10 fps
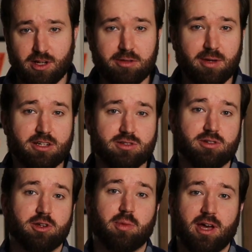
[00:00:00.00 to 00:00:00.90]
really make sure
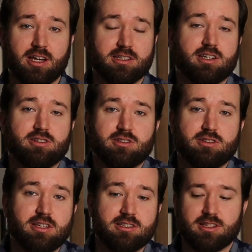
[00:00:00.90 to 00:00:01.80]
that you're paying attention
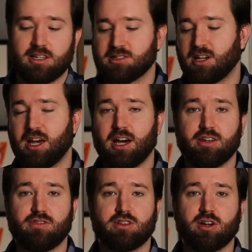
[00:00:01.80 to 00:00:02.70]
to these things. And
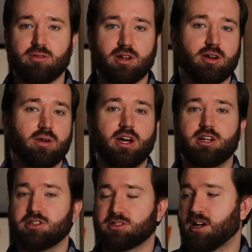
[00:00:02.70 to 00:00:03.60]
if you don't know,
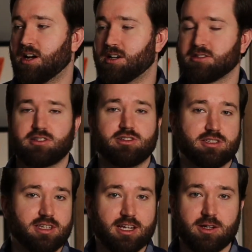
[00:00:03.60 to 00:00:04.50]
just ask.
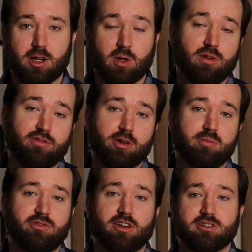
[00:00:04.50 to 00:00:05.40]
Just get a qualified
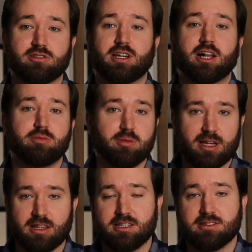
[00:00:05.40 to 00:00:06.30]
professional to help you
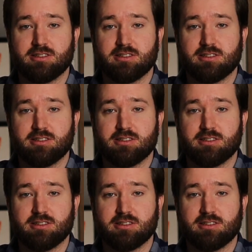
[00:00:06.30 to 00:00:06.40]
make these